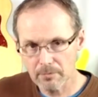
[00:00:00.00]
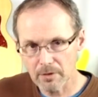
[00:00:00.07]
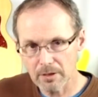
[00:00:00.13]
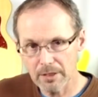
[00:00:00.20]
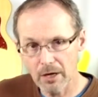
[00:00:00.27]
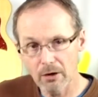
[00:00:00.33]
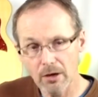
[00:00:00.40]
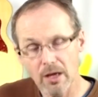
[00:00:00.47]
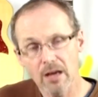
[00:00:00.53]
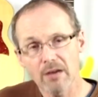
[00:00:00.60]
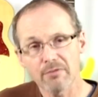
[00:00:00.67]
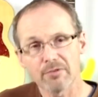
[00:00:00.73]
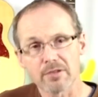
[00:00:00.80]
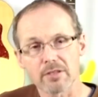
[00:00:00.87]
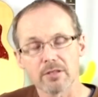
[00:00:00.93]
Now
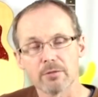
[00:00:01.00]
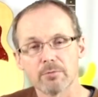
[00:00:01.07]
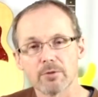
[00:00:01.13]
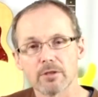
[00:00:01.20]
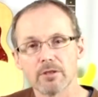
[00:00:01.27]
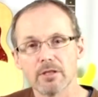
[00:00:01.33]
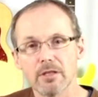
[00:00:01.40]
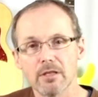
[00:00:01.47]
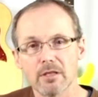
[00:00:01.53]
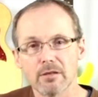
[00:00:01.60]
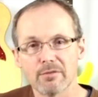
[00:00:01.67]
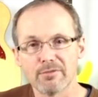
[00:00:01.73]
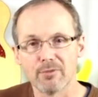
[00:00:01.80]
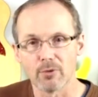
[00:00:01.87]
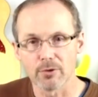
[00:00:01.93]
F is typically a
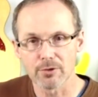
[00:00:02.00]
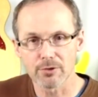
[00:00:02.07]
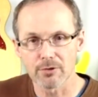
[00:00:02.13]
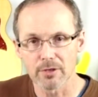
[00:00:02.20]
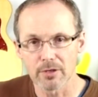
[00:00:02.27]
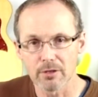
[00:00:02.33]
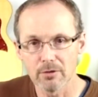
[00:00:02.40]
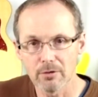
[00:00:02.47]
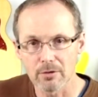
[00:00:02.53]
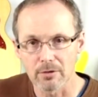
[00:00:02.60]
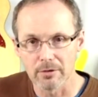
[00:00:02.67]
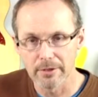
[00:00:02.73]
4-string chord.